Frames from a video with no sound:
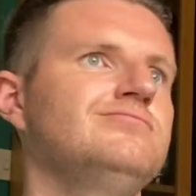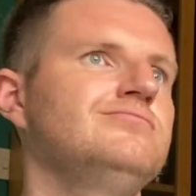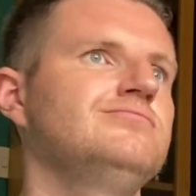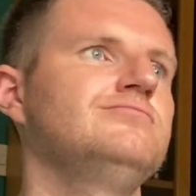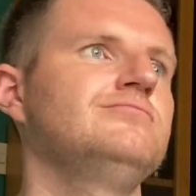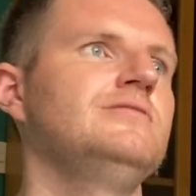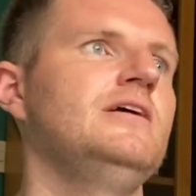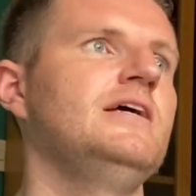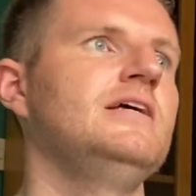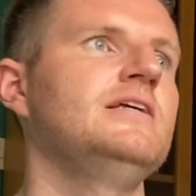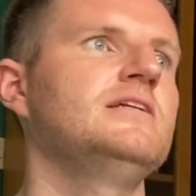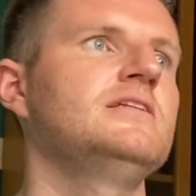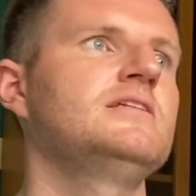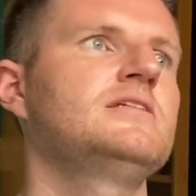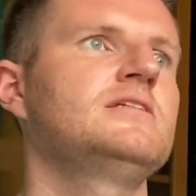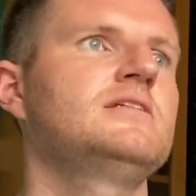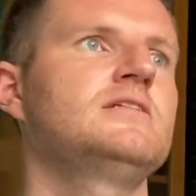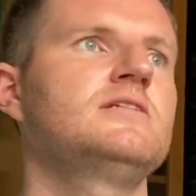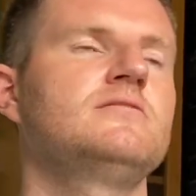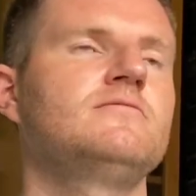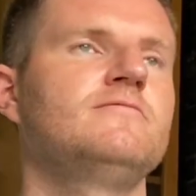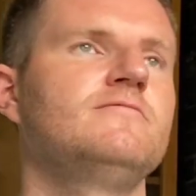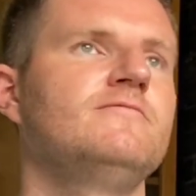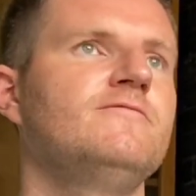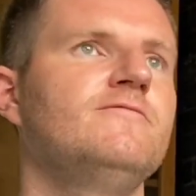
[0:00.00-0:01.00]

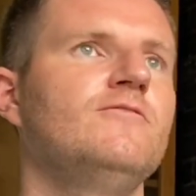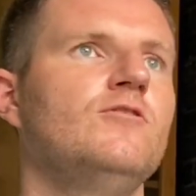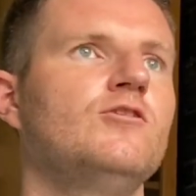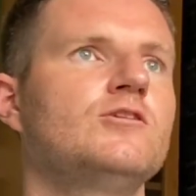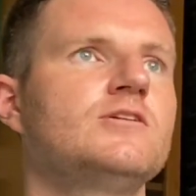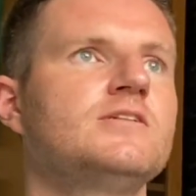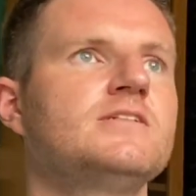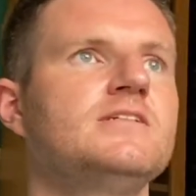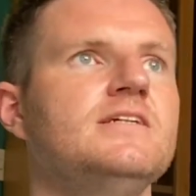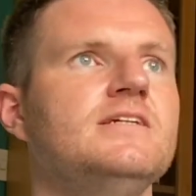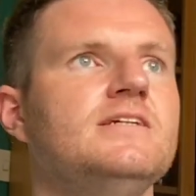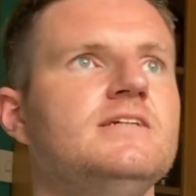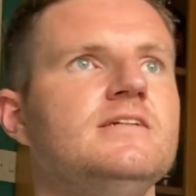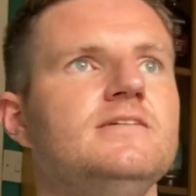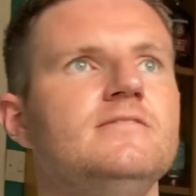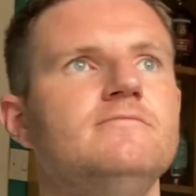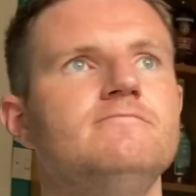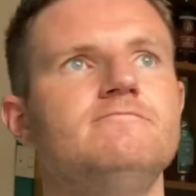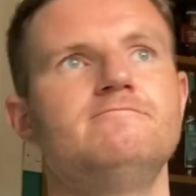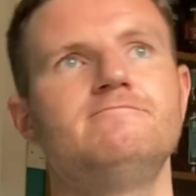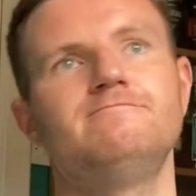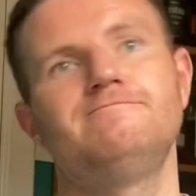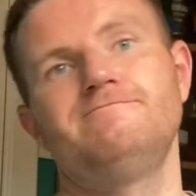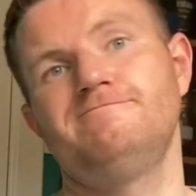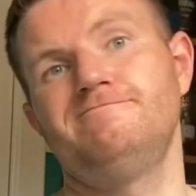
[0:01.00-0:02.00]
It's
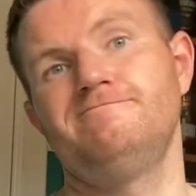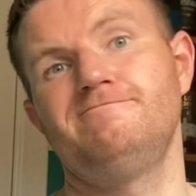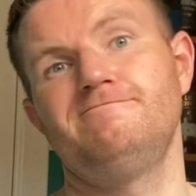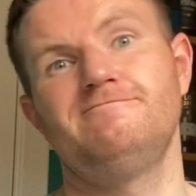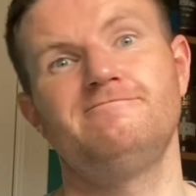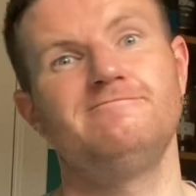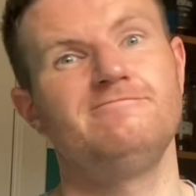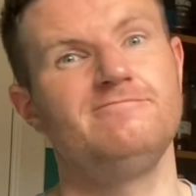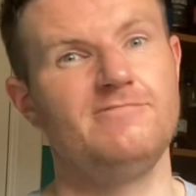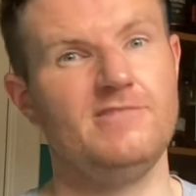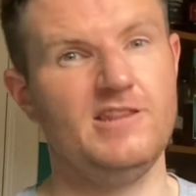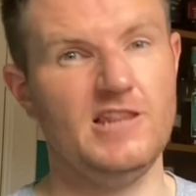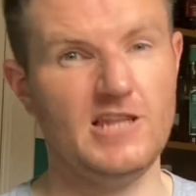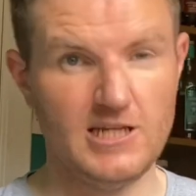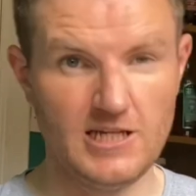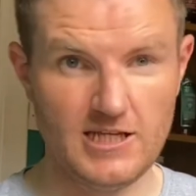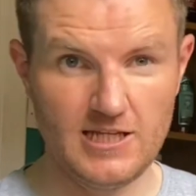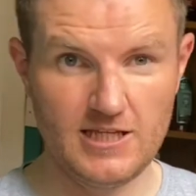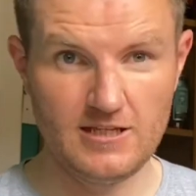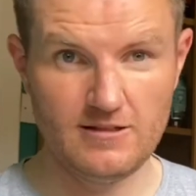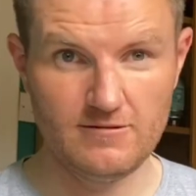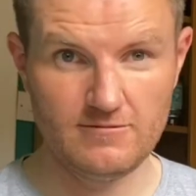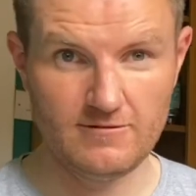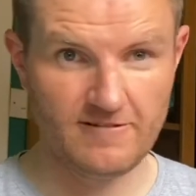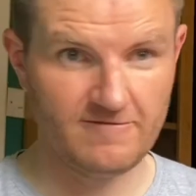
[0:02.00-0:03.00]

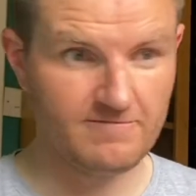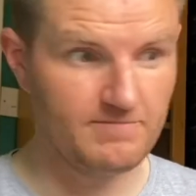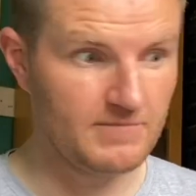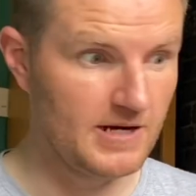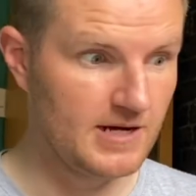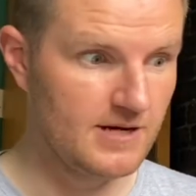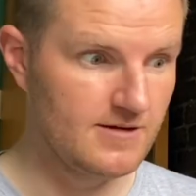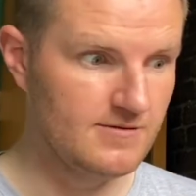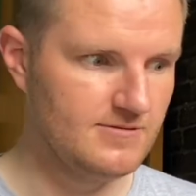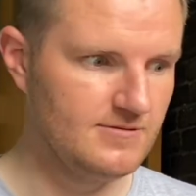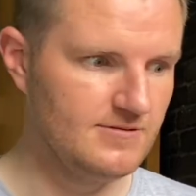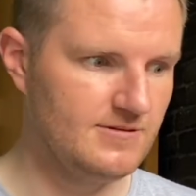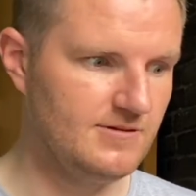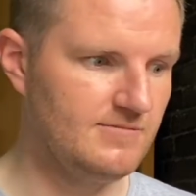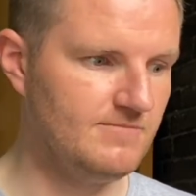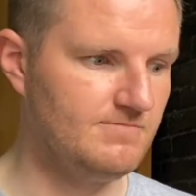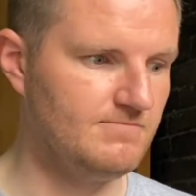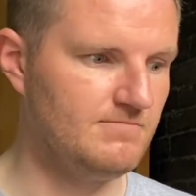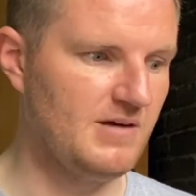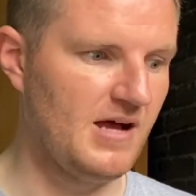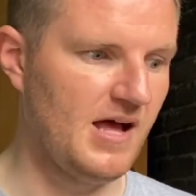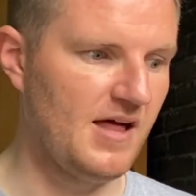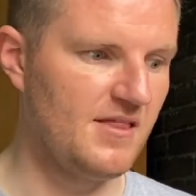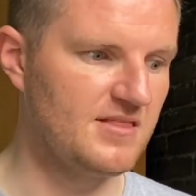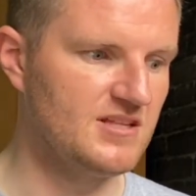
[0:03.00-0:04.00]
43, if my
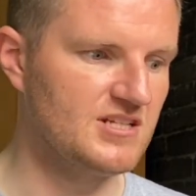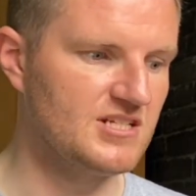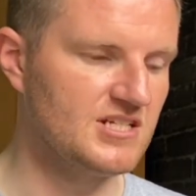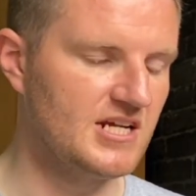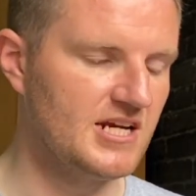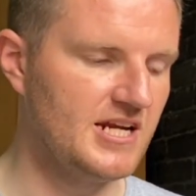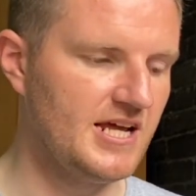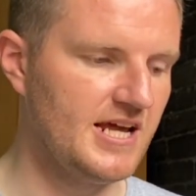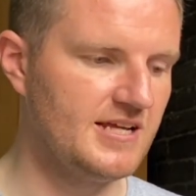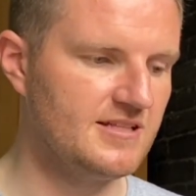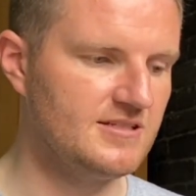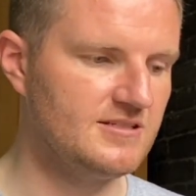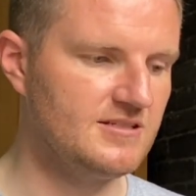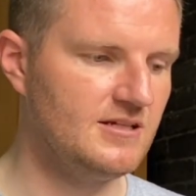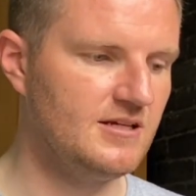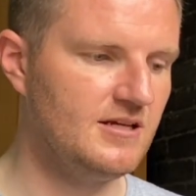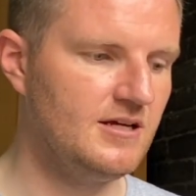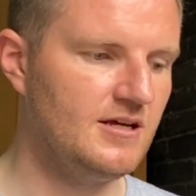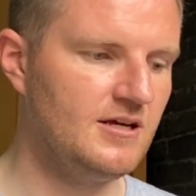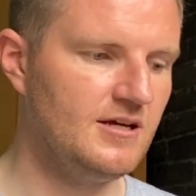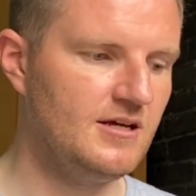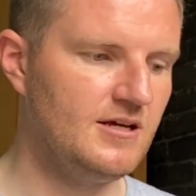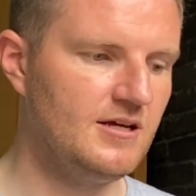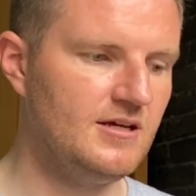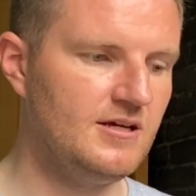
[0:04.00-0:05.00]
math is correct,
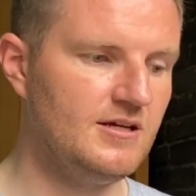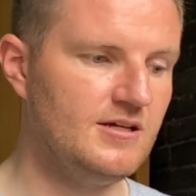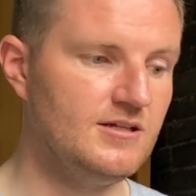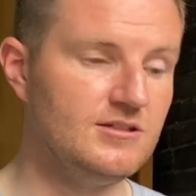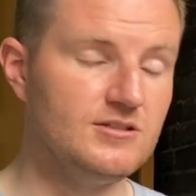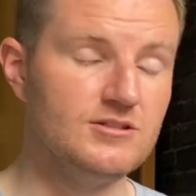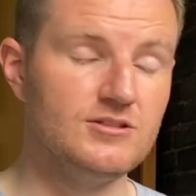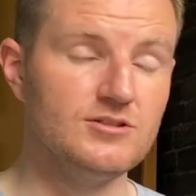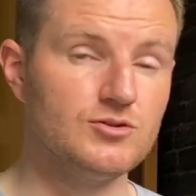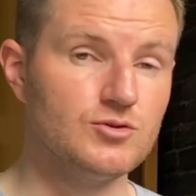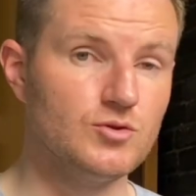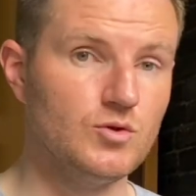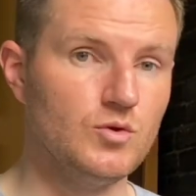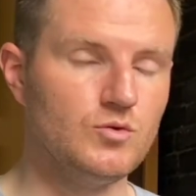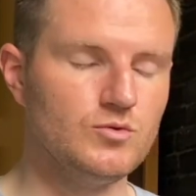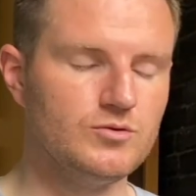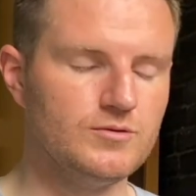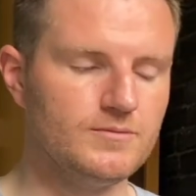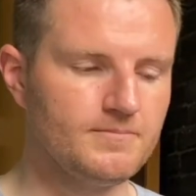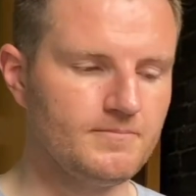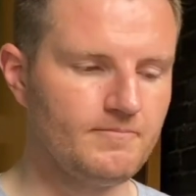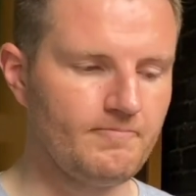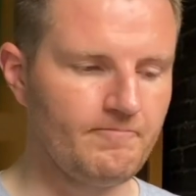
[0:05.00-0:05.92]
years old.